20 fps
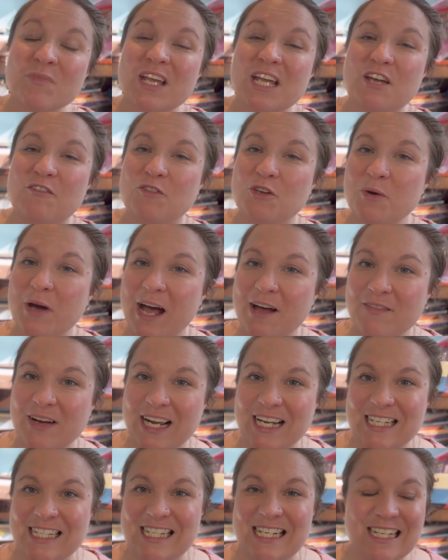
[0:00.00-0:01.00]
If you have
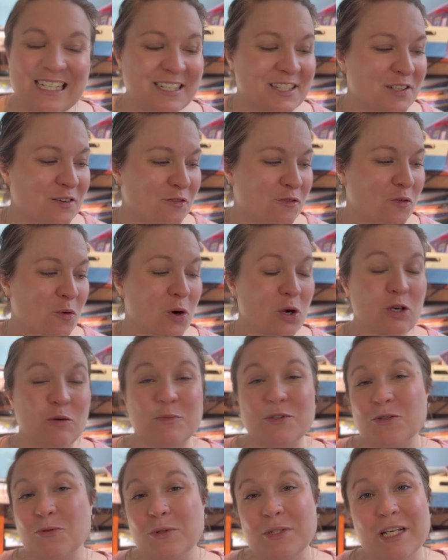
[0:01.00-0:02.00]
ideas for
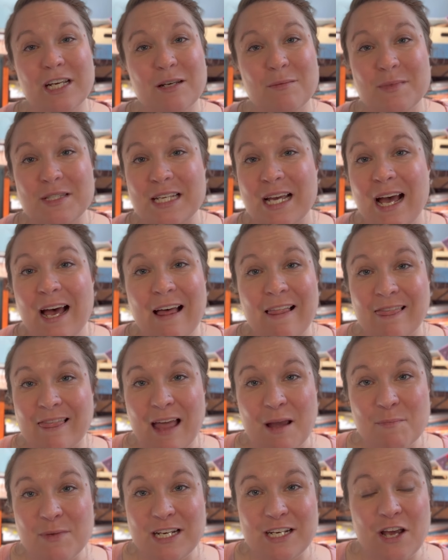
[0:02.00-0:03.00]
homeschool names,
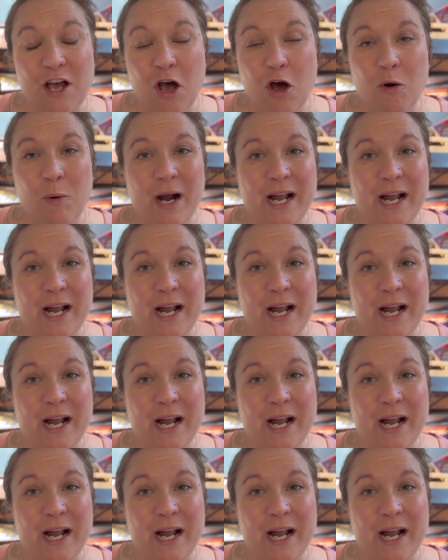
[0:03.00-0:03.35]
let me know.